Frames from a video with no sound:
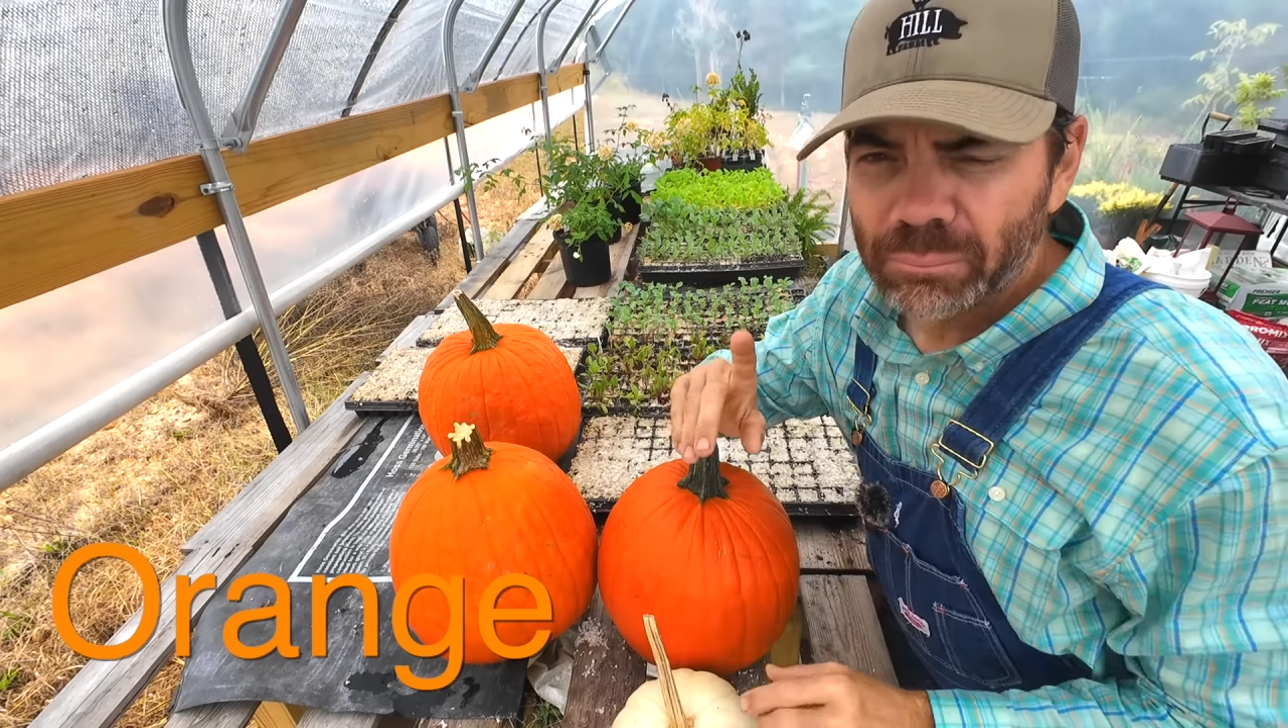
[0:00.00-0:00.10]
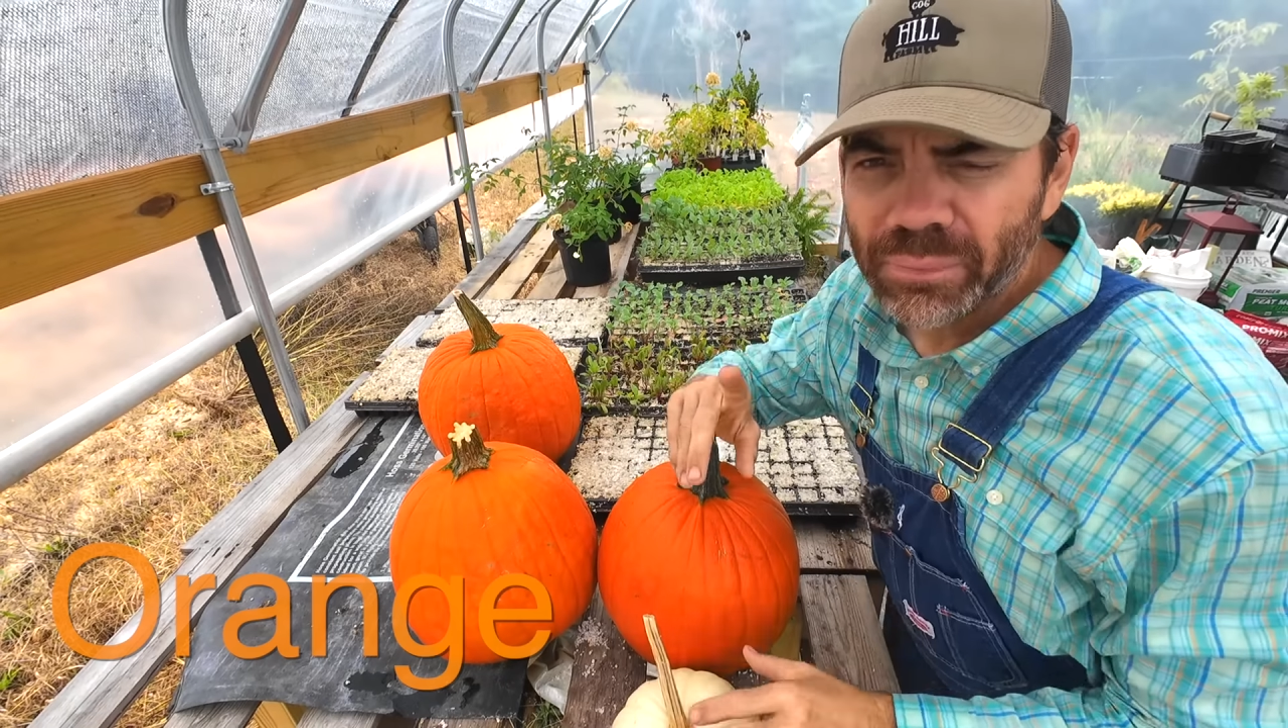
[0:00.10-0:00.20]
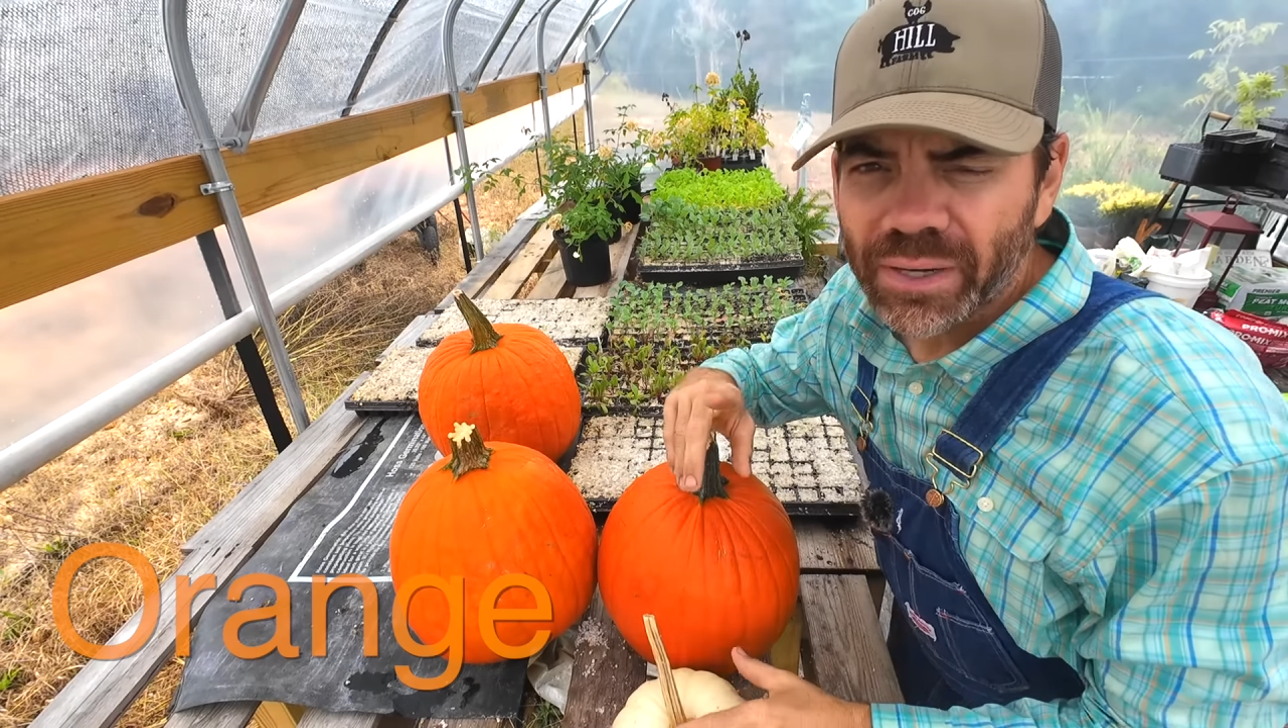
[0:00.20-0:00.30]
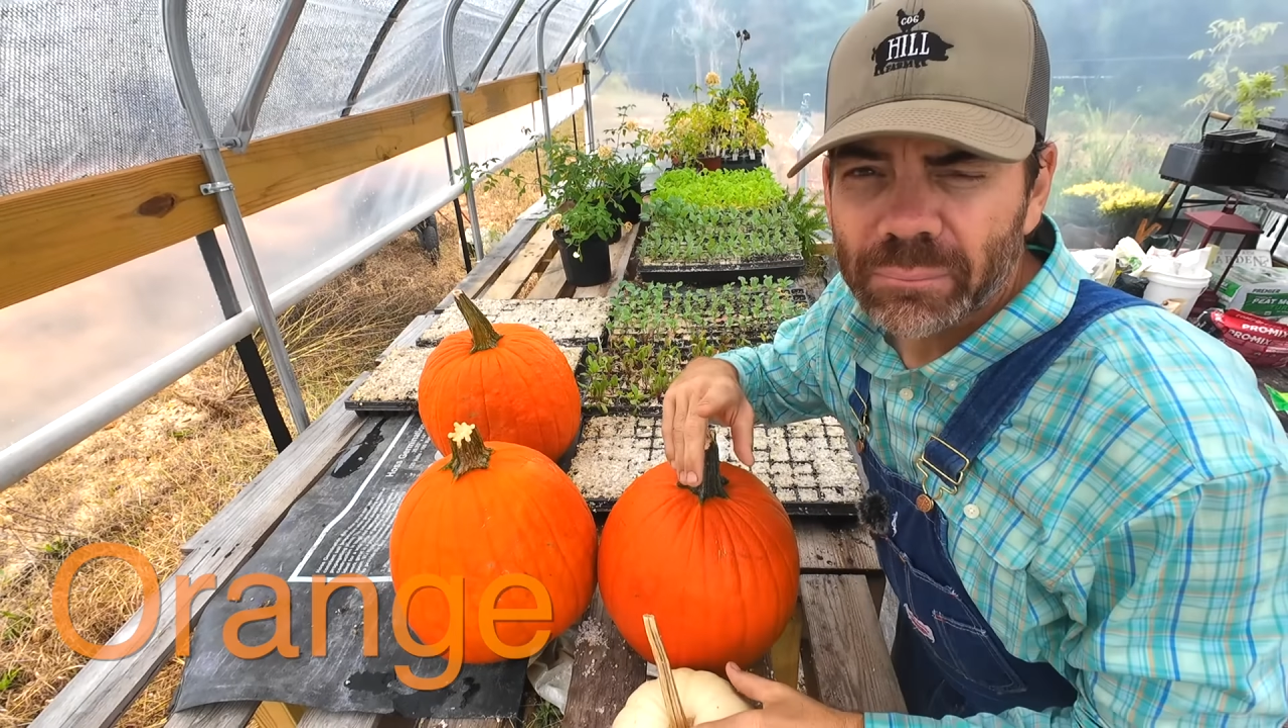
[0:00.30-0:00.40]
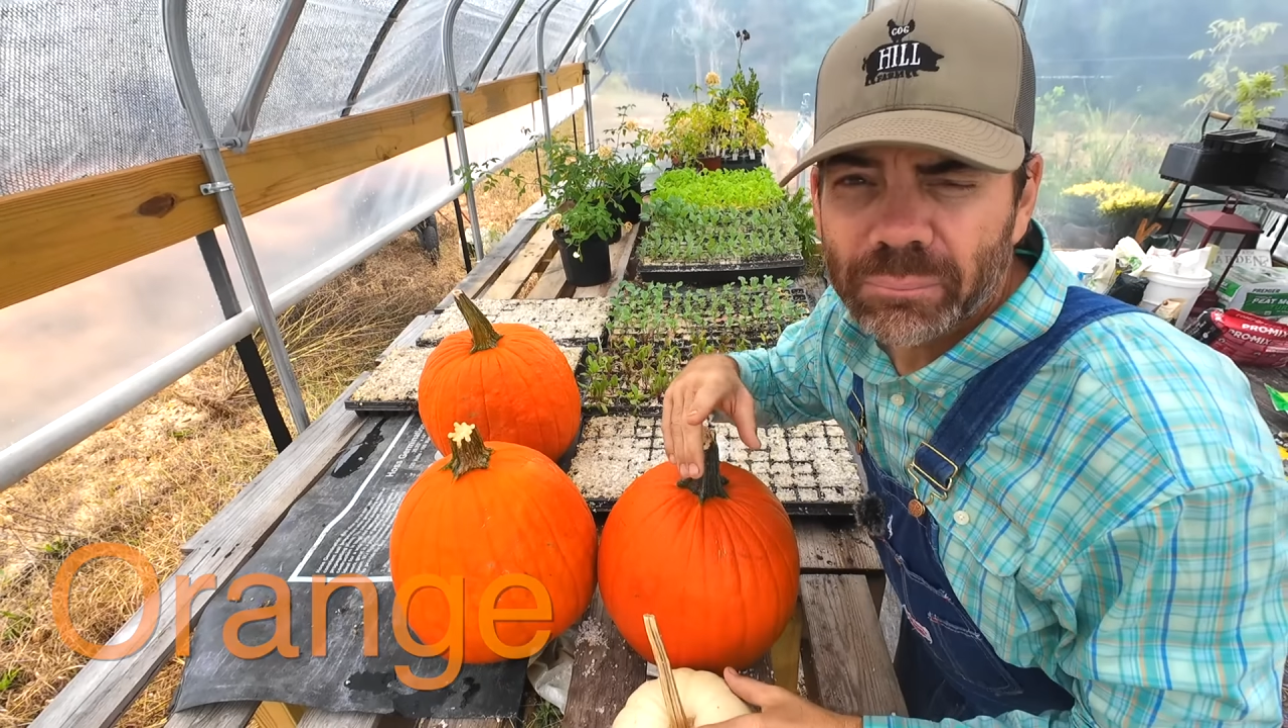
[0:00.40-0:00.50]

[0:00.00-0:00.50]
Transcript: But